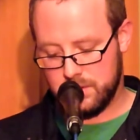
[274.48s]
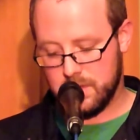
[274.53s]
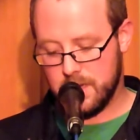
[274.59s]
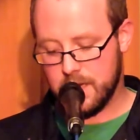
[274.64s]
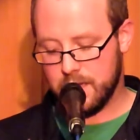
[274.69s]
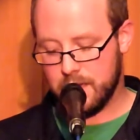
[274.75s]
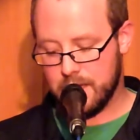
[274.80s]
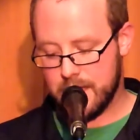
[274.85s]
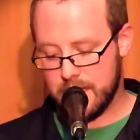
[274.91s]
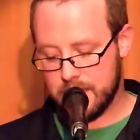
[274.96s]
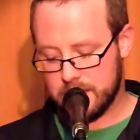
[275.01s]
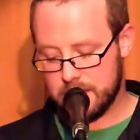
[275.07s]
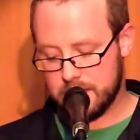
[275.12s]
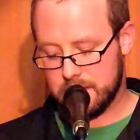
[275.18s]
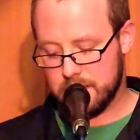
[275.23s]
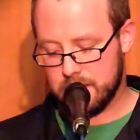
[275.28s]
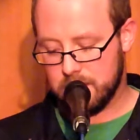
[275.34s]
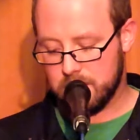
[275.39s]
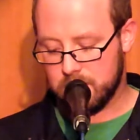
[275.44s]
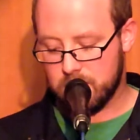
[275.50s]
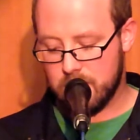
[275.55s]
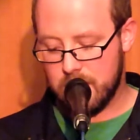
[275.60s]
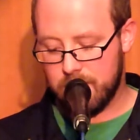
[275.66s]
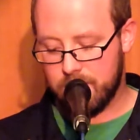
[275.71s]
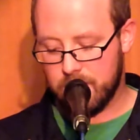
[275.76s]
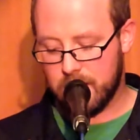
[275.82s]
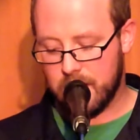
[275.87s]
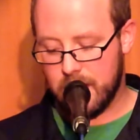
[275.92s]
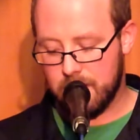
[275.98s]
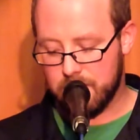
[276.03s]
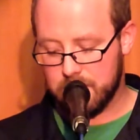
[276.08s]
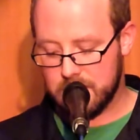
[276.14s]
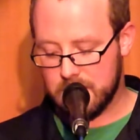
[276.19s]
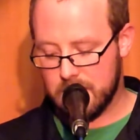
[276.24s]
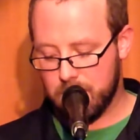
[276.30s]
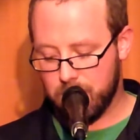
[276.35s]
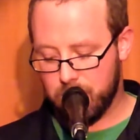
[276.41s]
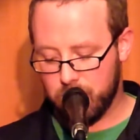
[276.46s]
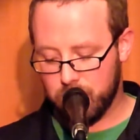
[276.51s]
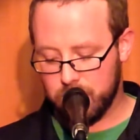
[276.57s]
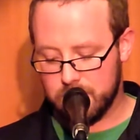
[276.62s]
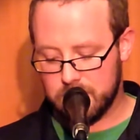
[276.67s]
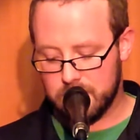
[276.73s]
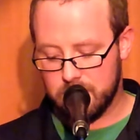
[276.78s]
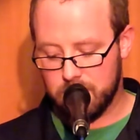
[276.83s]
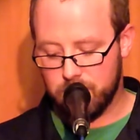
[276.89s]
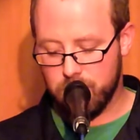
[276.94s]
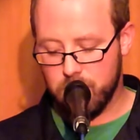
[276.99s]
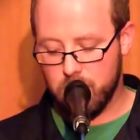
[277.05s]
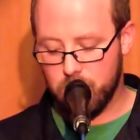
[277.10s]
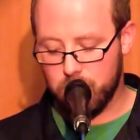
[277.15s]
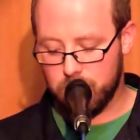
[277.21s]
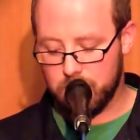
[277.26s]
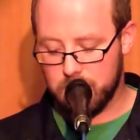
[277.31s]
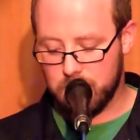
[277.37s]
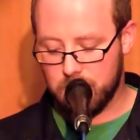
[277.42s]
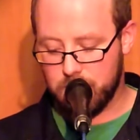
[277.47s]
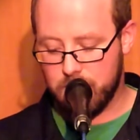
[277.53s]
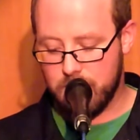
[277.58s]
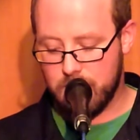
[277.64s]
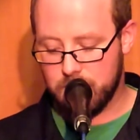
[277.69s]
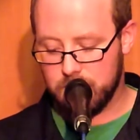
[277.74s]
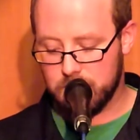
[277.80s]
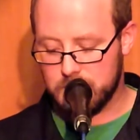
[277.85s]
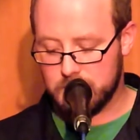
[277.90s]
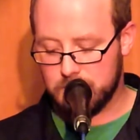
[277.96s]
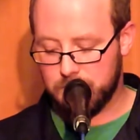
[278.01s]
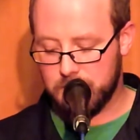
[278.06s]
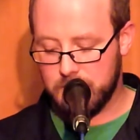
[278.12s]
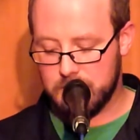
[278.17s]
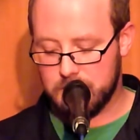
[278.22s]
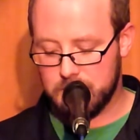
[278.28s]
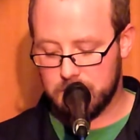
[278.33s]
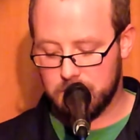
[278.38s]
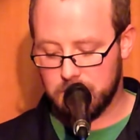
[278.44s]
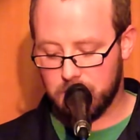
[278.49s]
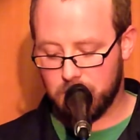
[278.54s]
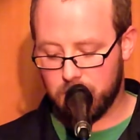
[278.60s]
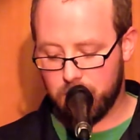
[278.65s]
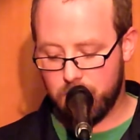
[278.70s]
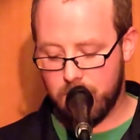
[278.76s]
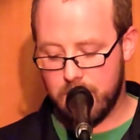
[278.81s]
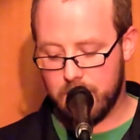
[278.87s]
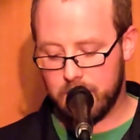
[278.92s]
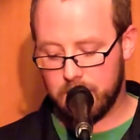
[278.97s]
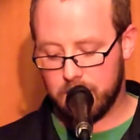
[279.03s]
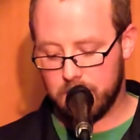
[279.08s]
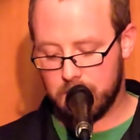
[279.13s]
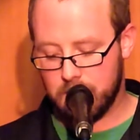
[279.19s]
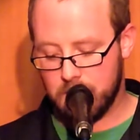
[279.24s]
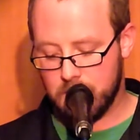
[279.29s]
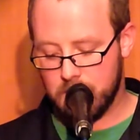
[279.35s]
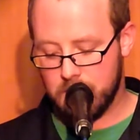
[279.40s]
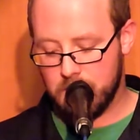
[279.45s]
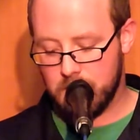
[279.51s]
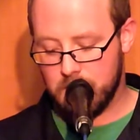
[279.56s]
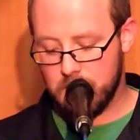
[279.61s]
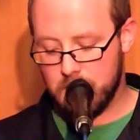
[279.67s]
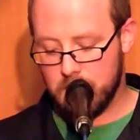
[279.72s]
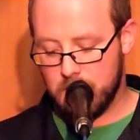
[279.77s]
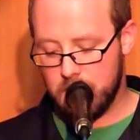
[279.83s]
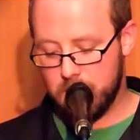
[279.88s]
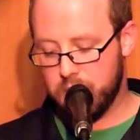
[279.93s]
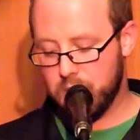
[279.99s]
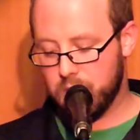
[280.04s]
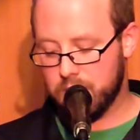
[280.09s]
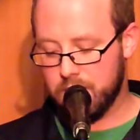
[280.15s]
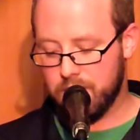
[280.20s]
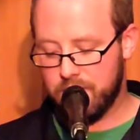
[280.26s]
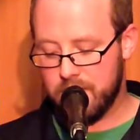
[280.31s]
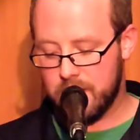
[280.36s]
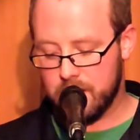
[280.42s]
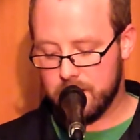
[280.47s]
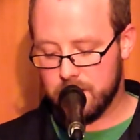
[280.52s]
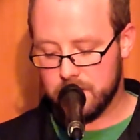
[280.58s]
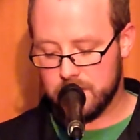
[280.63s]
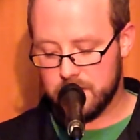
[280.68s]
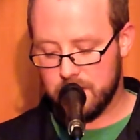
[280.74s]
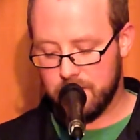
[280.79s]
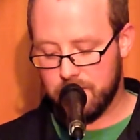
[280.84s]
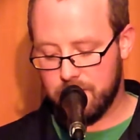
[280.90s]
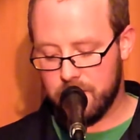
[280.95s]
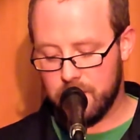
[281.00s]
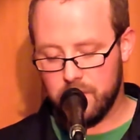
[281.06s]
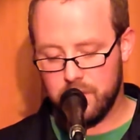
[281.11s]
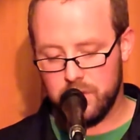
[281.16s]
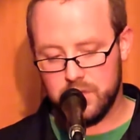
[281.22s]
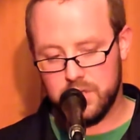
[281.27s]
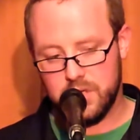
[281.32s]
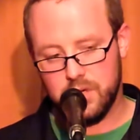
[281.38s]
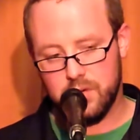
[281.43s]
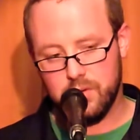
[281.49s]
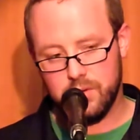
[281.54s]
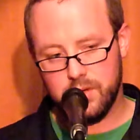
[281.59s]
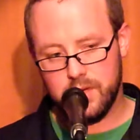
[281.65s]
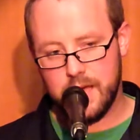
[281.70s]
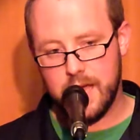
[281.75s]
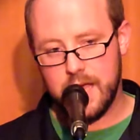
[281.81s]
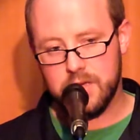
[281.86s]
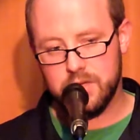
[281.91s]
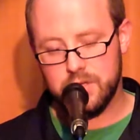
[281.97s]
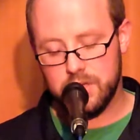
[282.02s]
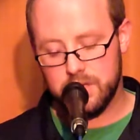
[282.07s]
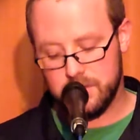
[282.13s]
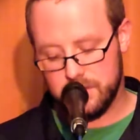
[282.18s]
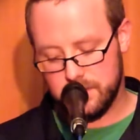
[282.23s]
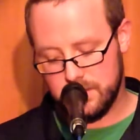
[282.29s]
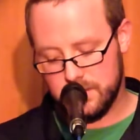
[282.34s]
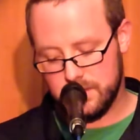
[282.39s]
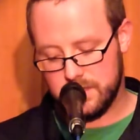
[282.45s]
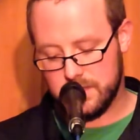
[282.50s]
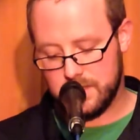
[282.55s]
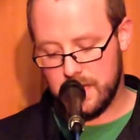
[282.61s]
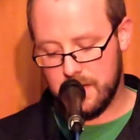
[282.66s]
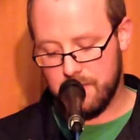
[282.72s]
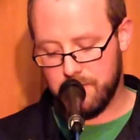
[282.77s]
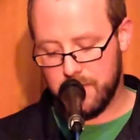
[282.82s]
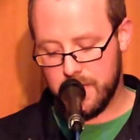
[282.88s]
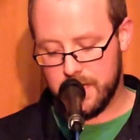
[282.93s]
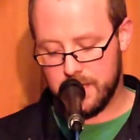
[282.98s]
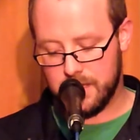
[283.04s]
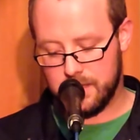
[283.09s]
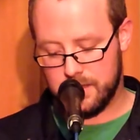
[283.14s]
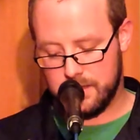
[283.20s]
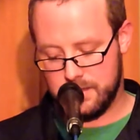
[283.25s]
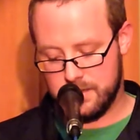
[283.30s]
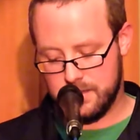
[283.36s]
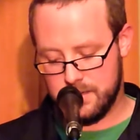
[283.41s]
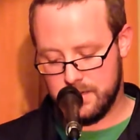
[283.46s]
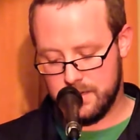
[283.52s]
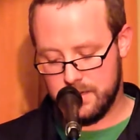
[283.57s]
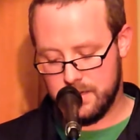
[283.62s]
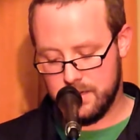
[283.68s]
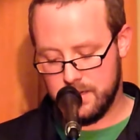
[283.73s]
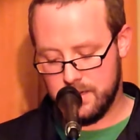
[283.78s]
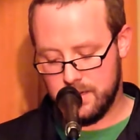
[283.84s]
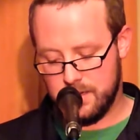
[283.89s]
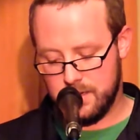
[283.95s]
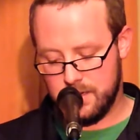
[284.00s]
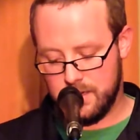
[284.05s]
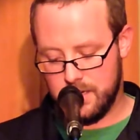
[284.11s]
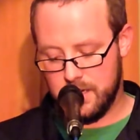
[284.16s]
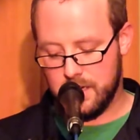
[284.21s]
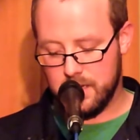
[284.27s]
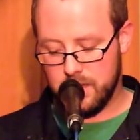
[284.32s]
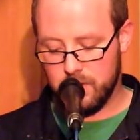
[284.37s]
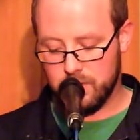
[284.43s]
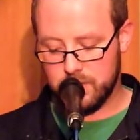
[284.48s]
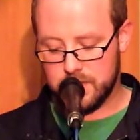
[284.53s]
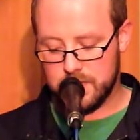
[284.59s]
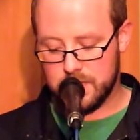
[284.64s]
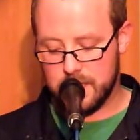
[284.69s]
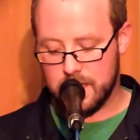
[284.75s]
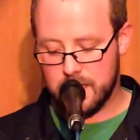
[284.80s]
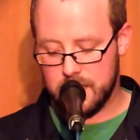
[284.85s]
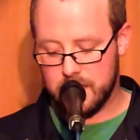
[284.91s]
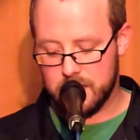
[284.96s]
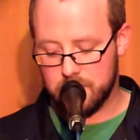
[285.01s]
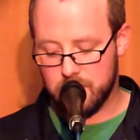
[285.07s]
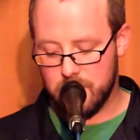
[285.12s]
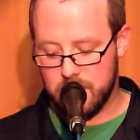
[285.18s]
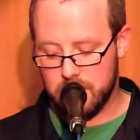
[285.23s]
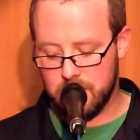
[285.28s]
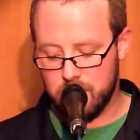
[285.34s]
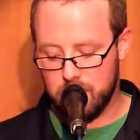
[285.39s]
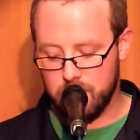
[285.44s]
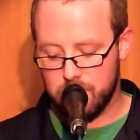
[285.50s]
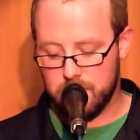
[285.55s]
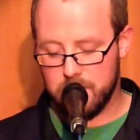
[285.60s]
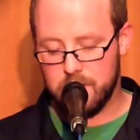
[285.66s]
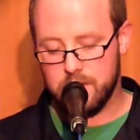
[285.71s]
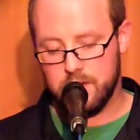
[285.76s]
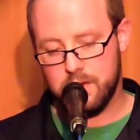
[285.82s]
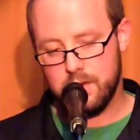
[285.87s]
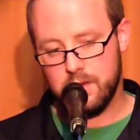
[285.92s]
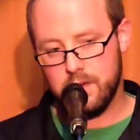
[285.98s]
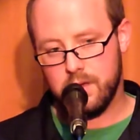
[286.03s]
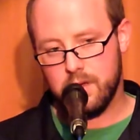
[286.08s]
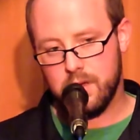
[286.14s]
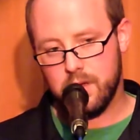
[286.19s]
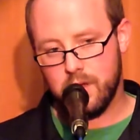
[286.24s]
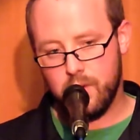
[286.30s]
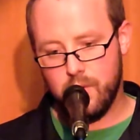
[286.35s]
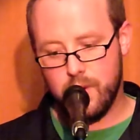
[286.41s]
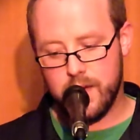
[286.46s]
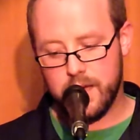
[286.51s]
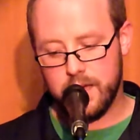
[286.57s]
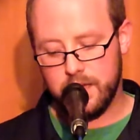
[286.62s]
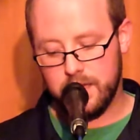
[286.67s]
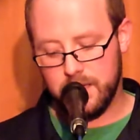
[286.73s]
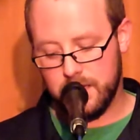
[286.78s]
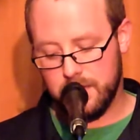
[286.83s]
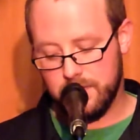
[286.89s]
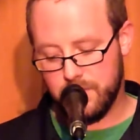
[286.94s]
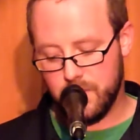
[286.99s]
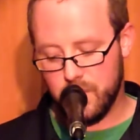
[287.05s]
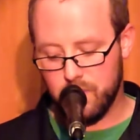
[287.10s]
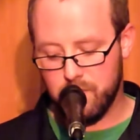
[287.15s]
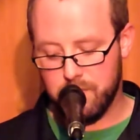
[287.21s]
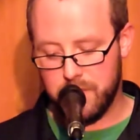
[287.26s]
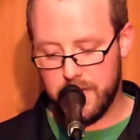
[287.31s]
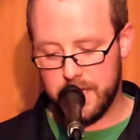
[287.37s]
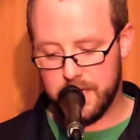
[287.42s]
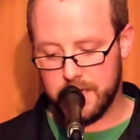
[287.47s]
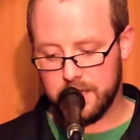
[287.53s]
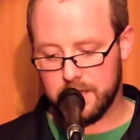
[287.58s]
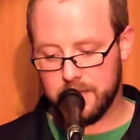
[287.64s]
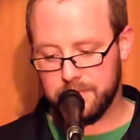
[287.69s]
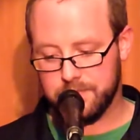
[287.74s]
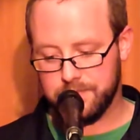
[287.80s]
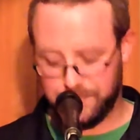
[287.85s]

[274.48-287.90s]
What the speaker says: At last, the driver came to that point in the road where the ground splintered and cracked. He pulled the vehicle to the verge, he cut the engine and sat back. He closed his eyes while the other quietly unpacked.